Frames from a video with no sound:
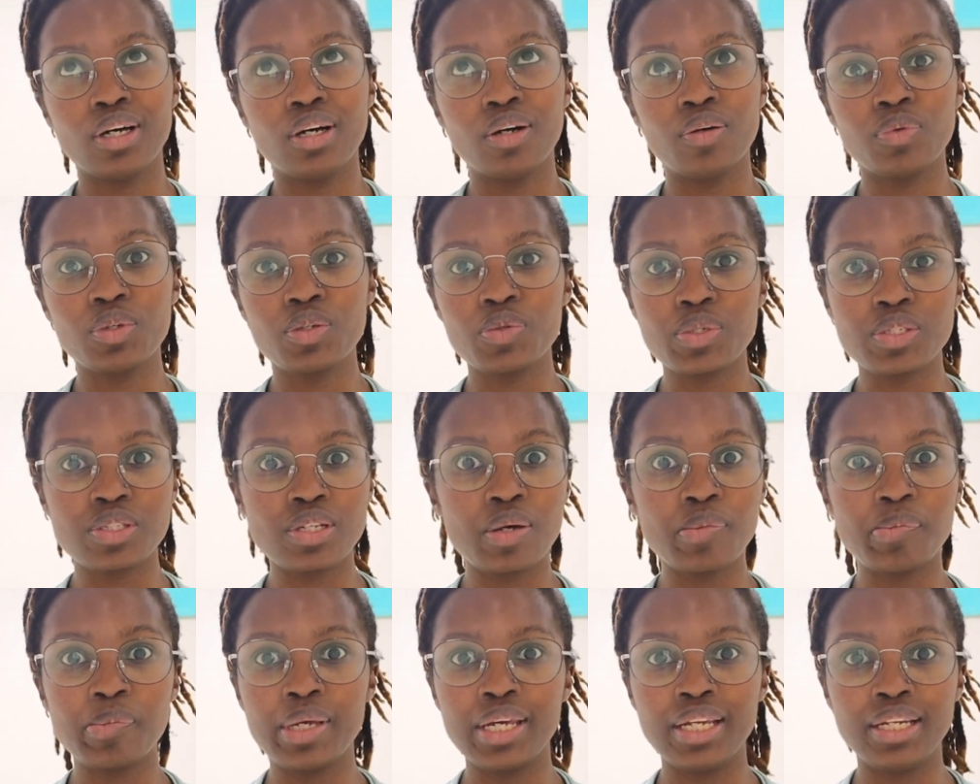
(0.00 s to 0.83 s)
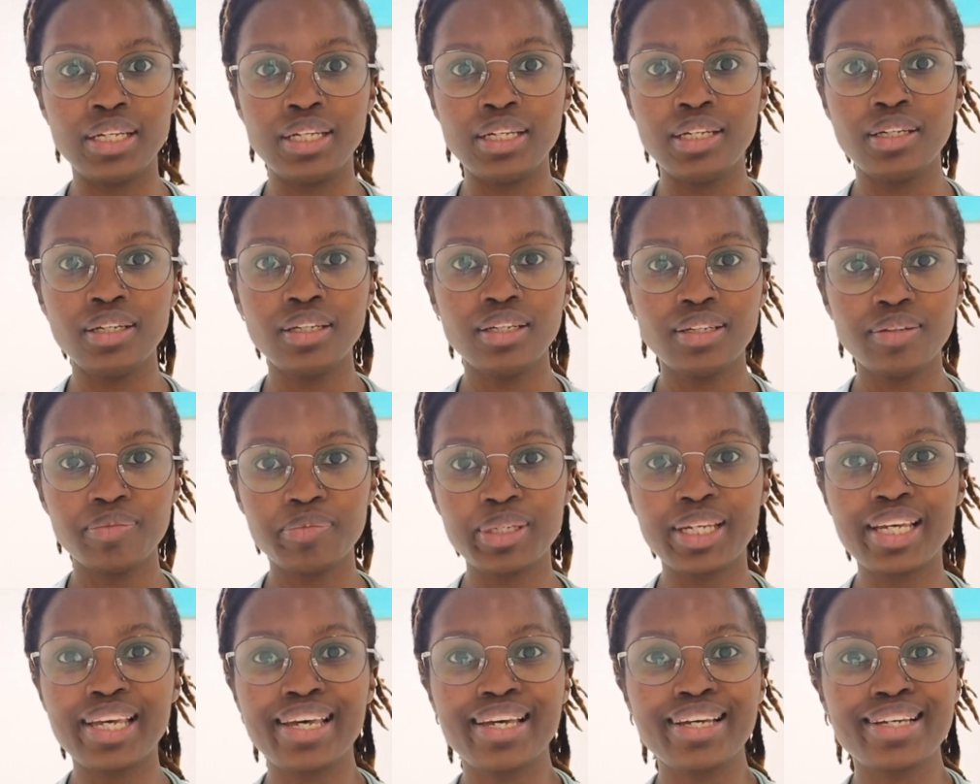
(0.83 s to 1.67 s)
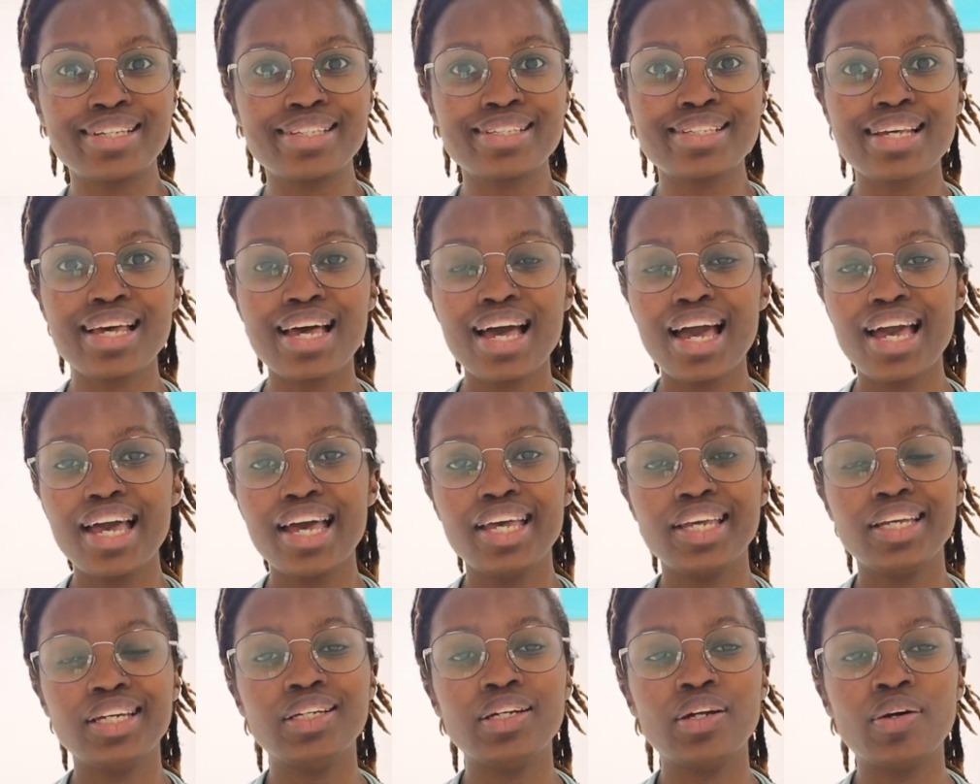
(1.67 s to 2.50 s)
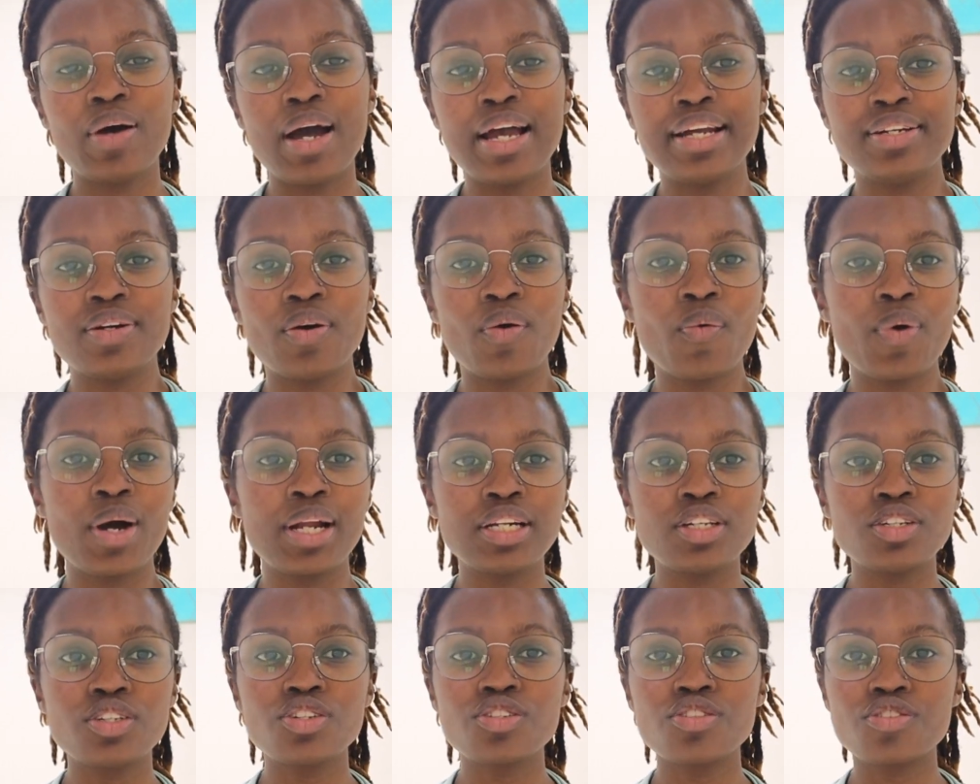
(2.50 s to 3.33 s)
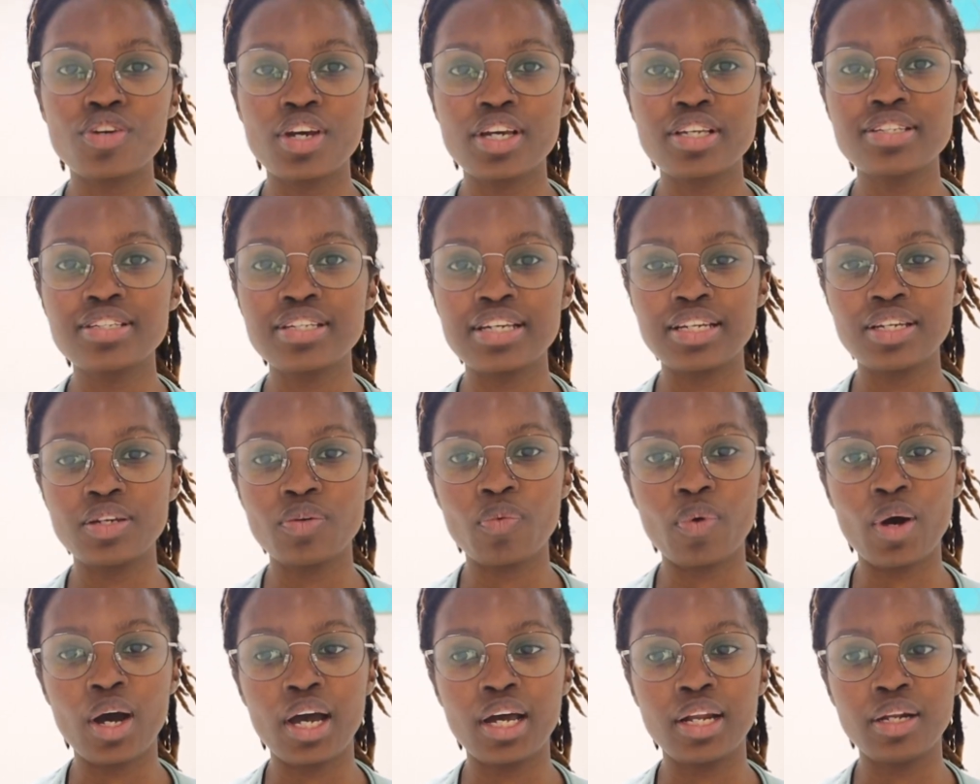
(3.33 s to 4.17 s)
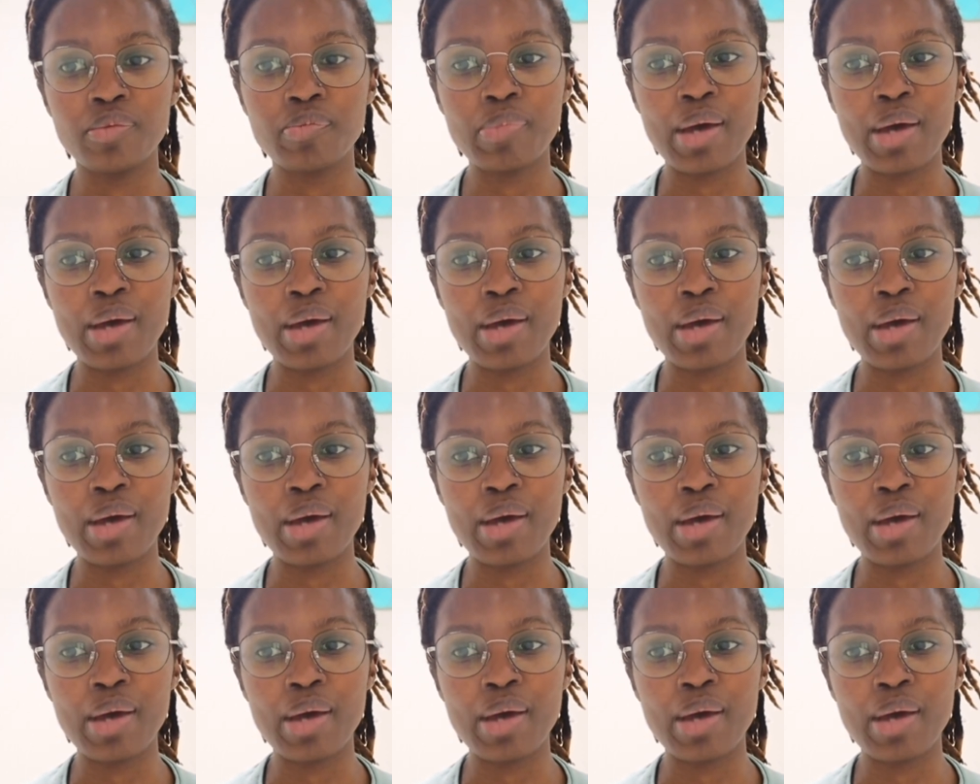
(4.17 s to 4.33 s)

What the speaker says: which was not many, because, you know, I don't want to stress anyone